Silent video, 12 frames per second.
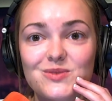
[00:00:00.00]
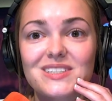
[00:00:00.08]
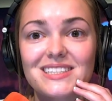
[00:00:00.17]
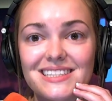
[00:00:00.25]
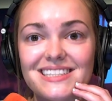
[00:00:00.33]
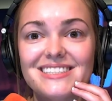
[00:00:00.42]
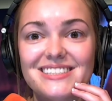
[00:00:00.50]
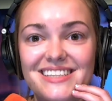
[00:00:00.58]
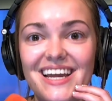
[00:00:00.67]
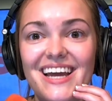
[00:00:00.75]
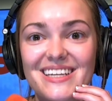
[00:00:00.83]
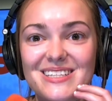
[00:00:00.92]
religion
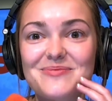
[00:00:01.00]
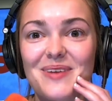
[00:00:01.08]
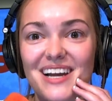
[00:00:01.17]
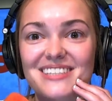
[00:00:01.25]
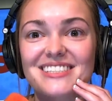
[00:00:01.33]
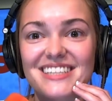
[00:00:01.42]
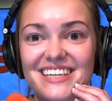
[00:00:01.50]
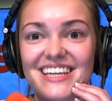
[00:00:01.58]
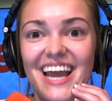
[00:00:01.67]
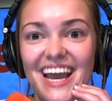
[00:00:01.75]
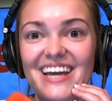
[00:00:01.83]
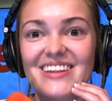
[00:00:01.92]
and expression
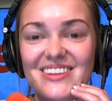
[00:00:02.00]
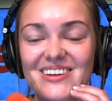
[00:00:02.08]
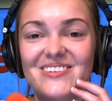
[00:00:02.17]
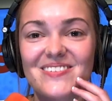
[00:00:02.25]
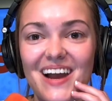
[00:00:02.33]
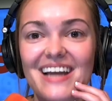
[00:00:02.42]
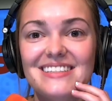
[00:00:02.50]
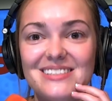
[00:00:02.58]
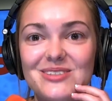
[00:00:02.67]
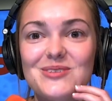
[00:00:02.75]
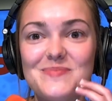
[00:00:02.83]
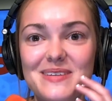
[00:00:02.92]
and the right
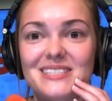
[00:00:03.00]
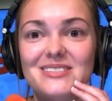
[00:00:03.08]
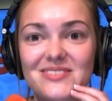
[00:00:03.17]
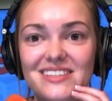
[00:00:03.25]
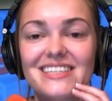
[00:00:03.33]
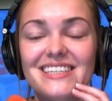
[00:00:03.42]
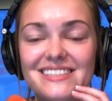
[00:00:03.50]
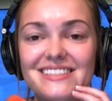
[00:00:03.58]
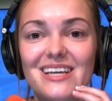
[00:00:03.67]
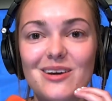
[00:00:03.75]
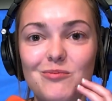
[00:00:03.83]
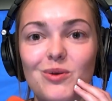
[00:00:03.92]
to peacefully
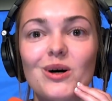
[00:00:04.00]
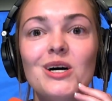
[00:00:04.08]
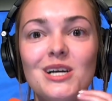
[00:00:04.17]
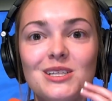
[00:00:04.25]
assemble.